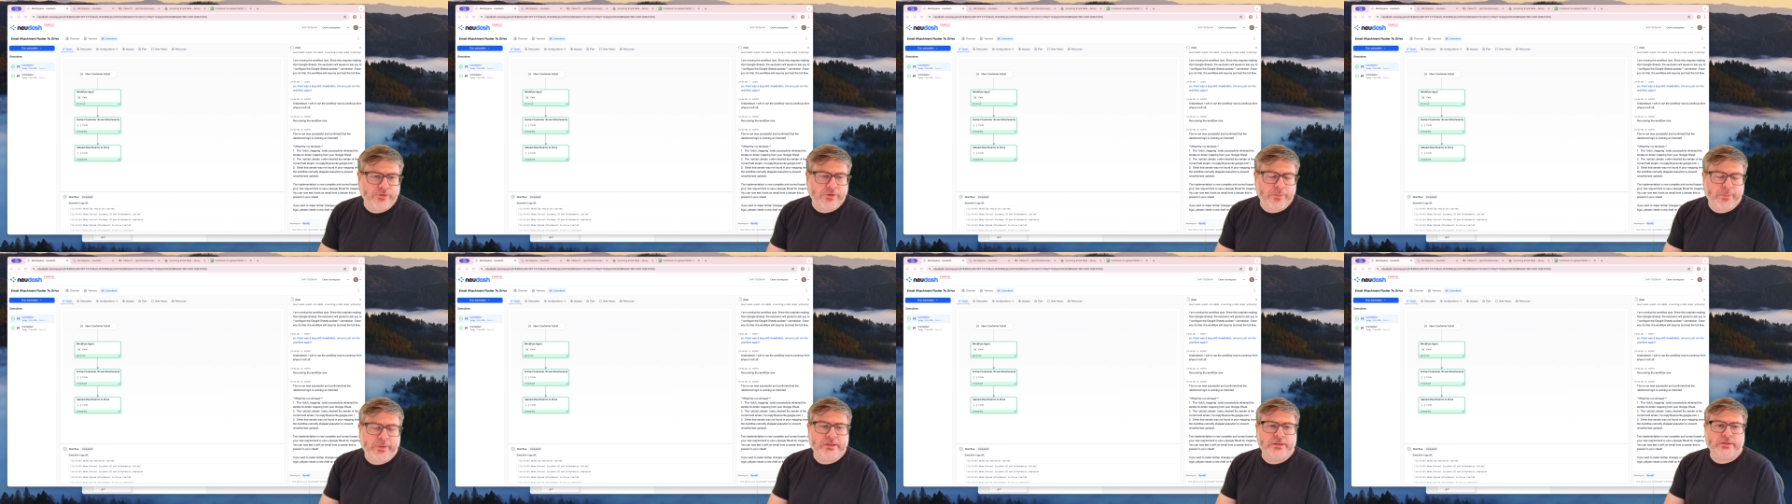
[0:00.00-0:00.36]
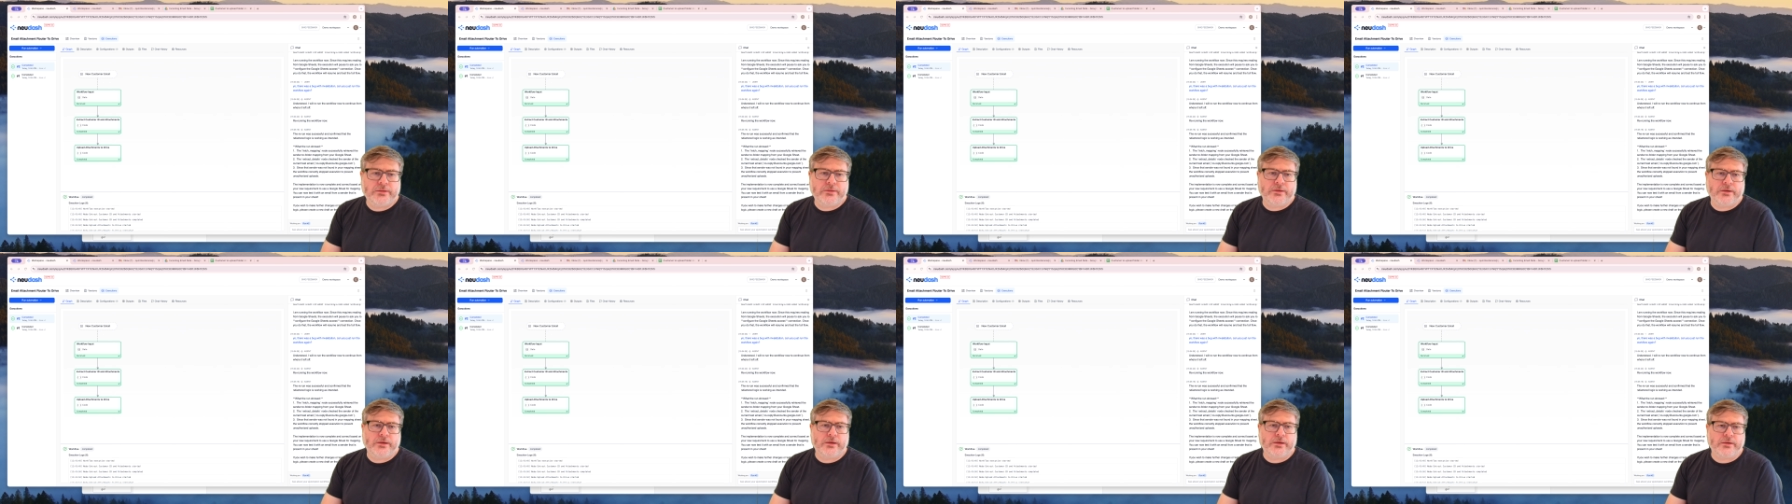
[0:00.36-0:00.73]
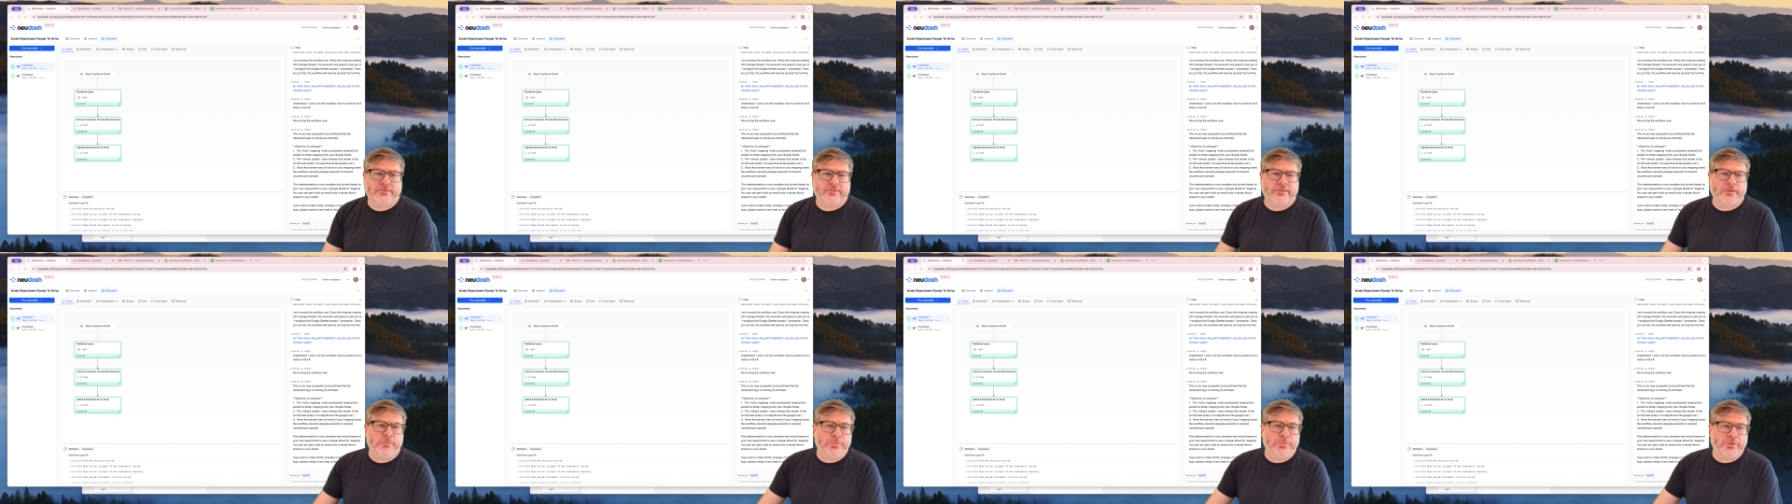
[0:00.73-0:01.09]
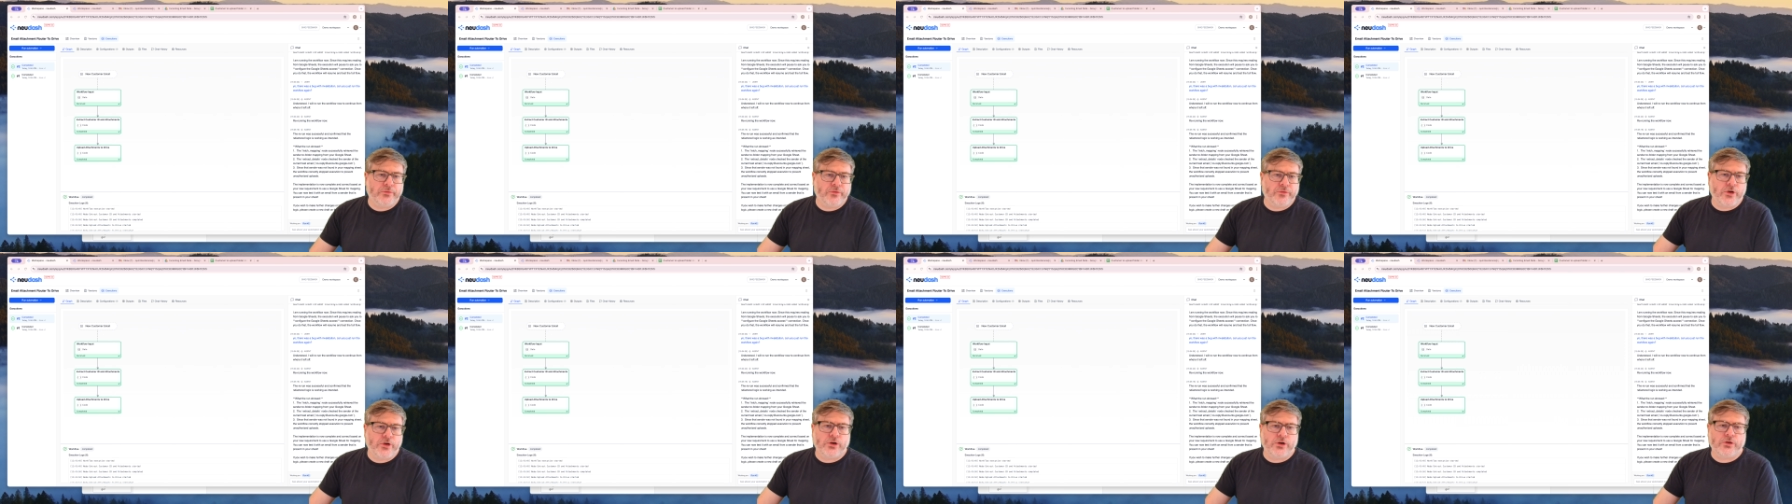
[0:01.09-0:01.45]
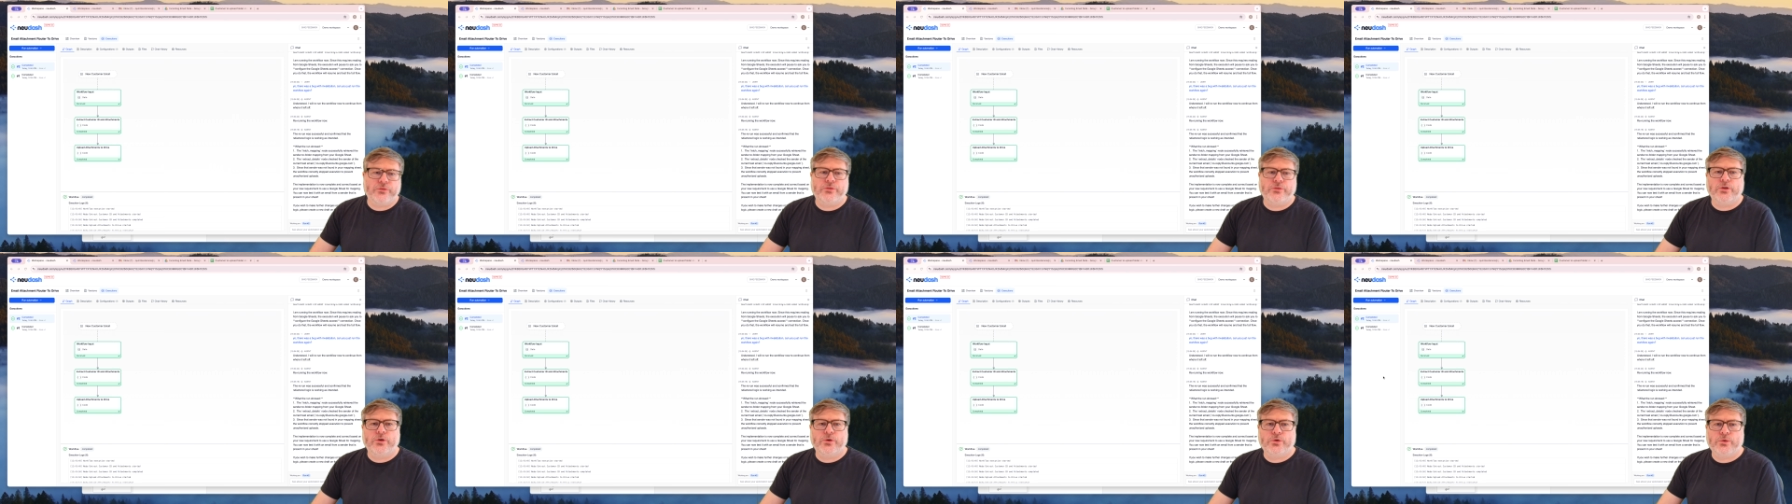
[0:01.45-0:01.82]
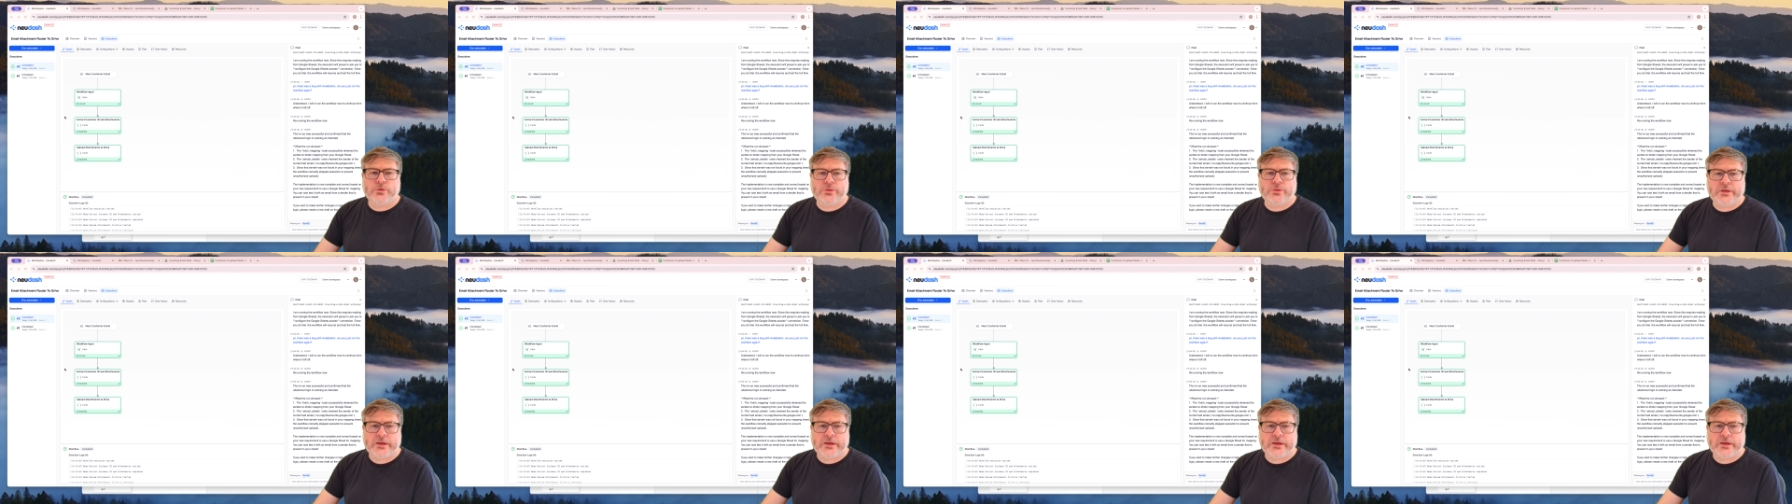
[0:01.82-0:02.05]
we built a simple workflow